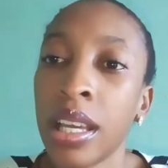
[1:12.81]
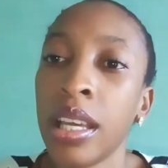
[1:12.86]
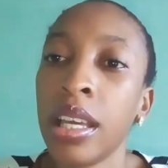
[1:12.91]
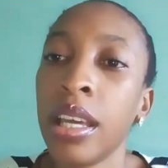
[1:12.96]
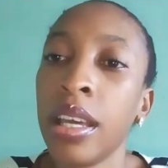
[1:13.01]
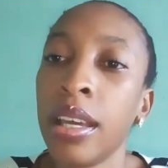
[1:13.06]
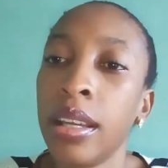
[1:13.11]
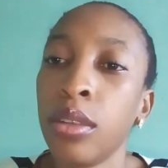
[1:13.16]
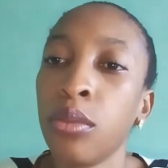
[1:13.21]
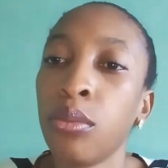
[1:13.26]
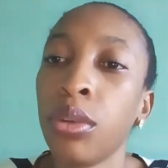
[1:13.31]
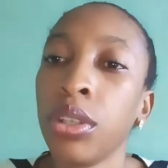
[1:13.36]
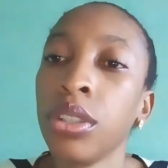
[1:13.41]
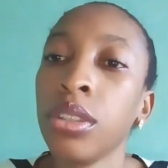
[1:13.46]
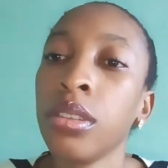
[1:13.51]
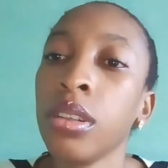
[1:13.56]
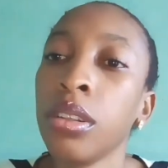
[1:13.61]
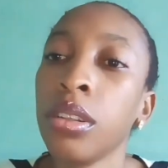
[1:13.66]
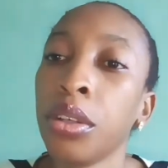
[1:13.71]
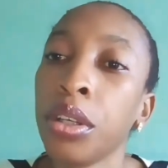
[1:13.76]
And when you
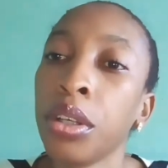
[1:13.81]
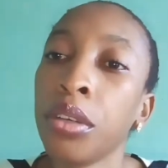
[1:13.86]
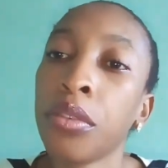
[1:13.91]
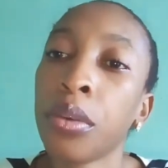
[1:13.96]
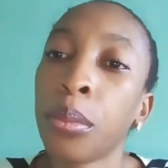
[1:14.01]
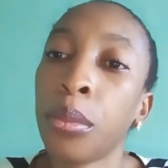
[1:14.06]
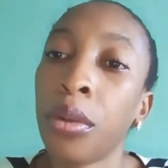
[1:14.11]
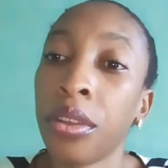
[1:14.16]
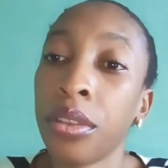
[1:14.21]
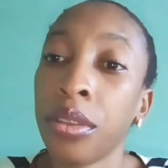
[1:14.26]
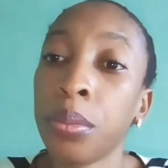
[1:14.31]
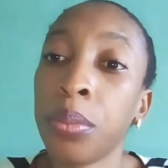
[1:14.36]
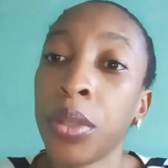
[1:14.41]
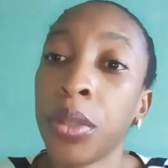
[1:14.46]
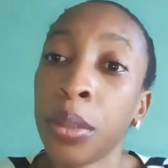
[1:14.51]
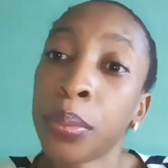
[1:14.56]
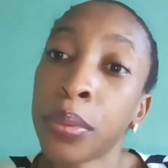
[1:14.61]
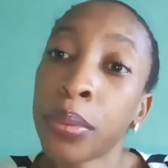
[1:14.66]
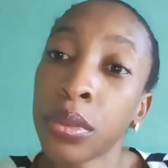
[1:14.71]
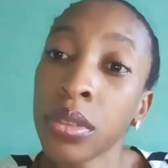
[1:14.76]
learn from other
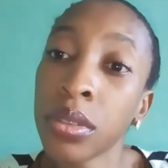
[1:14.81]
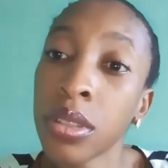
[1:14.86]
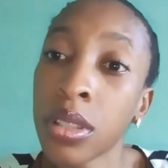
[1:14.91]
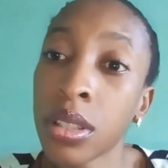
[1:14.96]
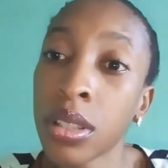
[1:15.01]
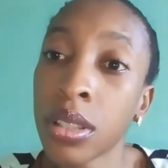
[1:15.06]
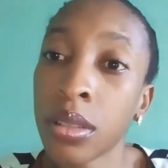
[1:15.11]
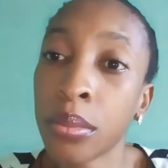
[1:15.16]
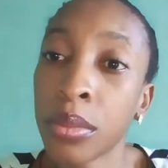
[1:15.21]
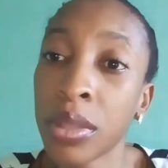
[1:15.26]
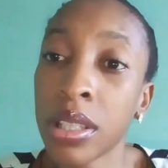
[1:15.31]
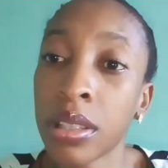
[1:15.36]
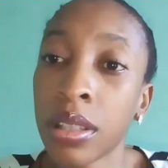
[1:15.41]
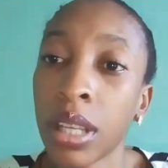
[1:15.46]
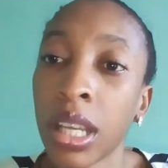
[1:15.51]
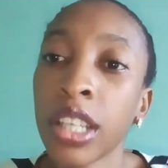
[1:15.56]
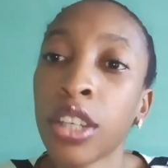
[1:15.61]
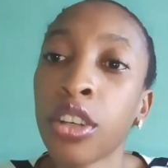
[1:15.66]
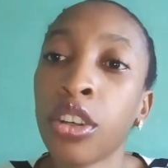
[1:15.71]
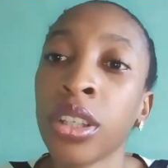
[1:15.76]
people's
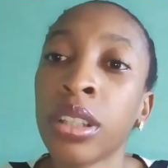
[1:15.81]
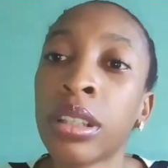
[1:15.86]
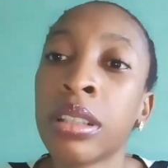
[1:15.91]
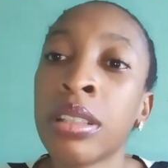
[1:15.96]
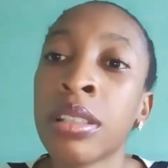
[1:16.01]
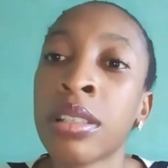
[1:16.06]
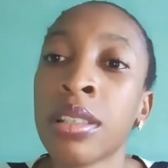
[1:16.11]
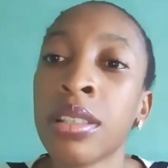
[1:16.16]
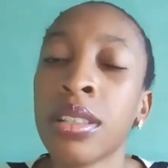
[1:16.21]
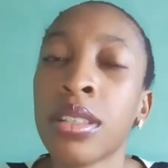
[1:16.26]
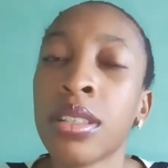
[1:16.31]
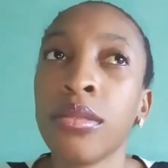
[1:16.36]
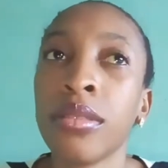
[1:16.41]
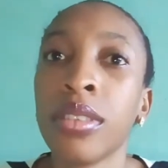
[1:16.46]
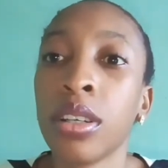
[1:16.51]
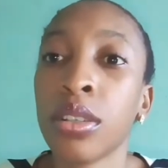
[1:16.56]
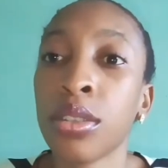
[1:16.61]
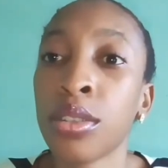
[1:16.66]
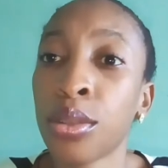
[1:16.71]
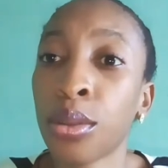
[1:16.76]
mistake or you listen to
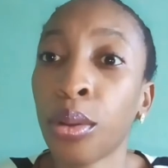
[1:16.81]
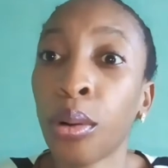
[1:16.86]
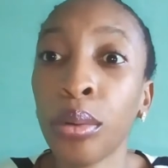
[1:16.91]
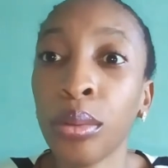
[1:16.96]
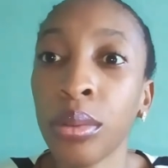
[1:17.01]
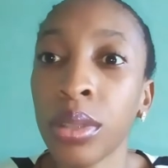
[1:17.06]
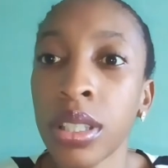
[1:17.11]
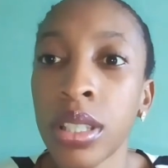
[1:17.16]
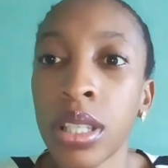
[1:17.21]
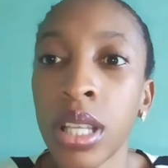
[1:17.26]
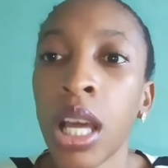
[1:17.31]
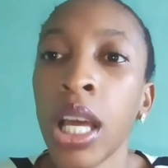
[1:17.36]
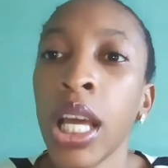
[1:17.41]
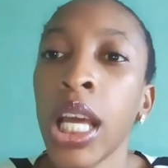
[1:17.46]
their stories,